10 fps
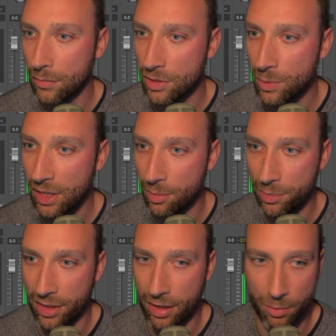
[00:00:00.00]
There's a wee
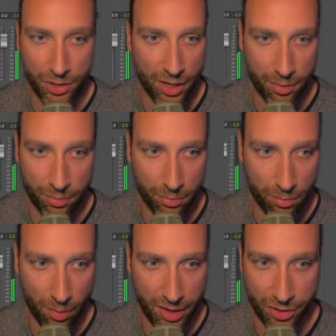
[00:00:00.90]
lump in there, which I
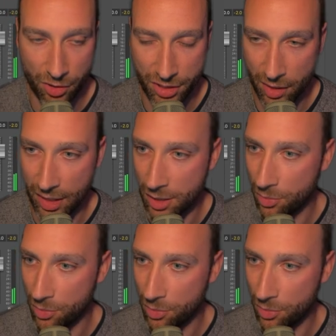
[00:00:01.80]
might sort out later